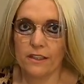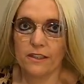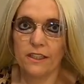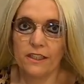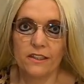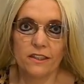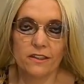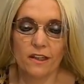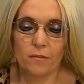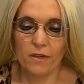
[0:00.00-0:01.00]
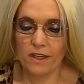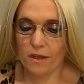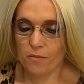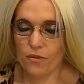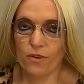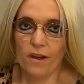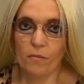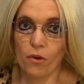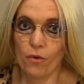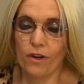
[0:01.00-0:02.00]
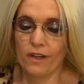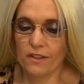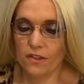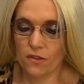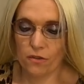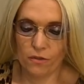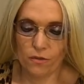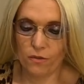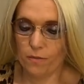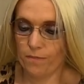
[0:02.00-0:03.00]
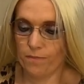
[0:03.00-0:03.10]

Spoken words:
in detail makeup, so I'm learning. So